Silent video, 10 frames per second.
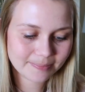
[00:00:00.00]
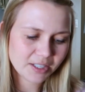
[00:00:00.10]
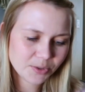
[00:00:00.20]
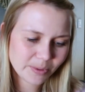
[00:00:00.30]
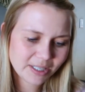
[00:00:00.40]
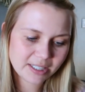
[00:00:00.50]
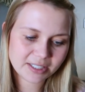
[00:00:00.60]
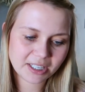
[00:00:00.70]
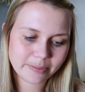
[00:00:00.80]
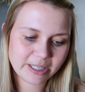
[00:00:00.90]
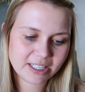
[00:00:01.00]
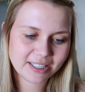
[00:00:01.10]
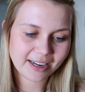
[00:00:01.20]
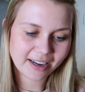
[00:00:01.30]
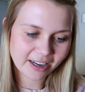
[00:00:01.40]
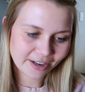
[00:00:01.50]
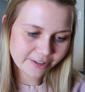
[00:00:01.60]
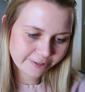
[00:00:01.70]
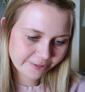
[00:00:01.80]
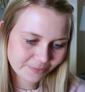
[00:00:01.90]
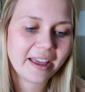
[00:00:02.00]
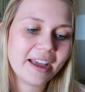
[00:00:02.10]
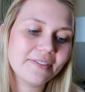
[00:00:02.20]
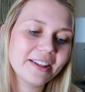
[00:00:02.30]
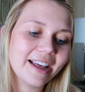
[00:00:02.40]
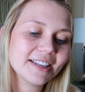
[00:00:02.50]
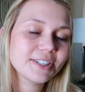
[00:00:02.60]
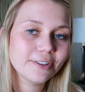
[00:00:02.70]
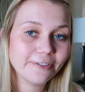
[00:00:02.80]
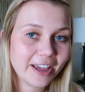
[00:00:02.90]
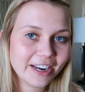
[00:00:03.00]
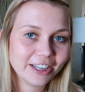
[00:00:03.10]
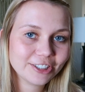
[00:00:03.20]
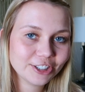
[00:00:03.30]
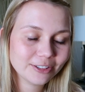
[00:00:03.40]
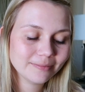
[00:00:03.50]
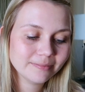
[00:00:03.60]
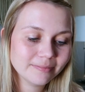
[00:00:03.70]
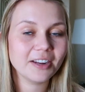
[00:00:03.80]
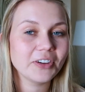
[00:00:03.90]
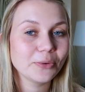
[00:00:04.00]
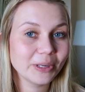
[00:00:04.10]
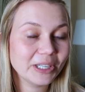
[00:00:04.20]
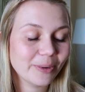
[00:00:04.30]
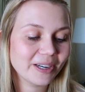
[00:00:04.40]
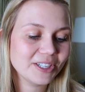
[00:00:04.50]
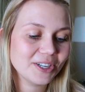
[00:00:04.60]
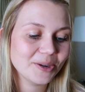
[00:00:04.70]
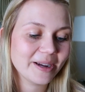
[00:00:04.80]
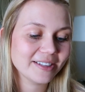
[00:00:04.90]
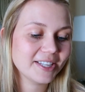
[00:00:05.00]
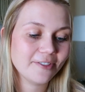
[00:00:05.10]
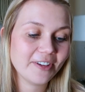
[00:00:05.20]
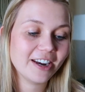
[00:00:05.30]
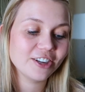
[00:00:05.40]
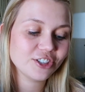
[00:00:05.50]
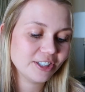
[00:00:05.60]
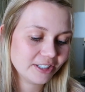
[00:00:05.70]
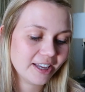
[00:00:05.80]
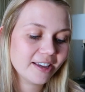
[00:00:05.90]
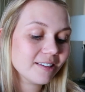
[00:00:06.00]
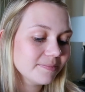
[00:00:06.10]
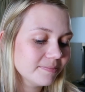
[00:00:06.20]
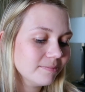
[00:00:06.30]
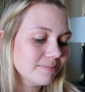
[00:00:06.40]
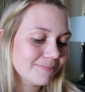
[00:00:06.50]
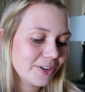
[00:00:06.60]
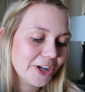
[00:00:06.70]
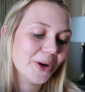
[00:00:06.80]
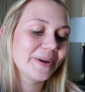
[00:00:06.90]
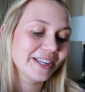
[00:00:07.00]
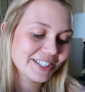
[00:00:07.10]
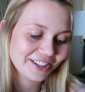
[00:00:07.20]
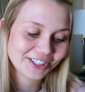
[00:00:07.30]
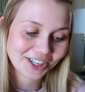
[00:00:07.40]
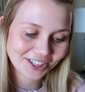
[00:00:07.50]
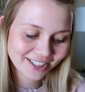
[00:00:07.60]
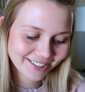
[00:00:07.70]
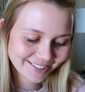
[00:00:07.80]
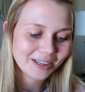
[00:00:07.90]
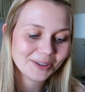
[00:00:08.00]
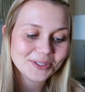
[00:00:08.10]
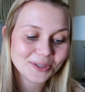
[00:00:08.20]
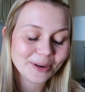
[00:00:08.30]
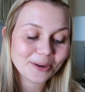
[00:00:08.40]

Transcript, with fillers: This one is gonna be tough. I have the last to vanish, and if I really wanted to, I could say vanish is like going into the dark. I also